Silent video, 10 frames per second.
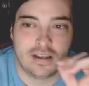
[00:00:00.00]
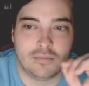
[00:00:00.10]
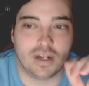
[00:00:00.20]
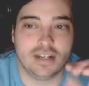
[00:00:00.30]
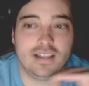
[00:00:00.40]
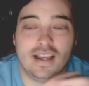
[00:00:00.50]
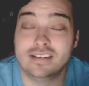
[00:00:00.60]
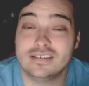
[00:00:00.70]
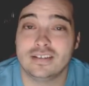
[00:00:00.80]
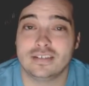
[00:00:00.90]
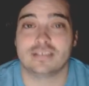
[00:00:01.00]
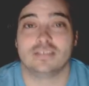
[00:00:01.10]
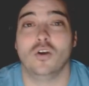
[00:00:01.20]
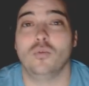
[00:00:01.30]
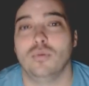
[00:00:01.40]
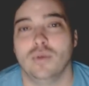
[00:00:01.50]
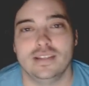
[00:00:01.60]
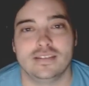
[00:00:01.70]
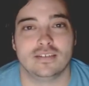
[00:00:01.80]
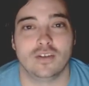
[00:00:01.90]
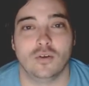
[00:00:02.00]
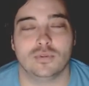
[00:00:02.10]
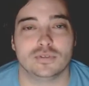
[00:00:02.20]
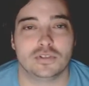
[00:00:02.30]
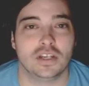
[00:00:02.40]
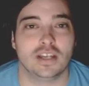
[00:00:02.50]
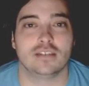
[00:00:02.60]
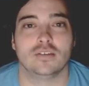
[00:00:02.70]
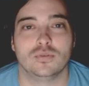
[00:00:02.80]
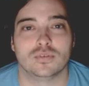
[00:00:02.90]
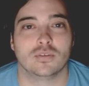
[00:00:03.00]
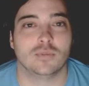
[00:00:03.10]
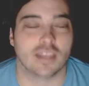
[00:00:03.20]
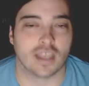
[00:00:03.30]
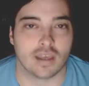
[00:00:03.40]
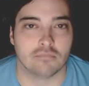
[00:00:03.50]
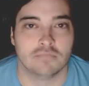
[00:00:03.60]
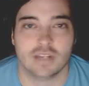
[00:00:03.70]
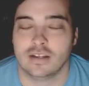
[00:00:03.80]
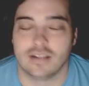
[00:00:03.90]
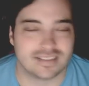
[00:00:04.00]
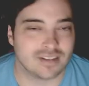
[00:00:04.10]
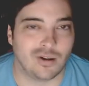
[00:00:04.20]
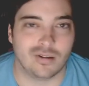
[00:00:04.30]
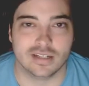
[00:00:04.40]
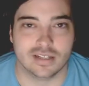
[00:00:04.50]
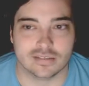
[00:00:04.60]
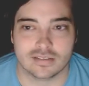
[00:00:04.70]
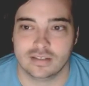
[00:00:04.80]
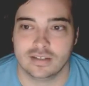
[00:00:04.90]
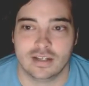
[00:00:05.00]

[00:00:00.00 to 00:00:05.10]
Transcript: Money line is just no points, no bullshit, who's going to win the game. That's all it is.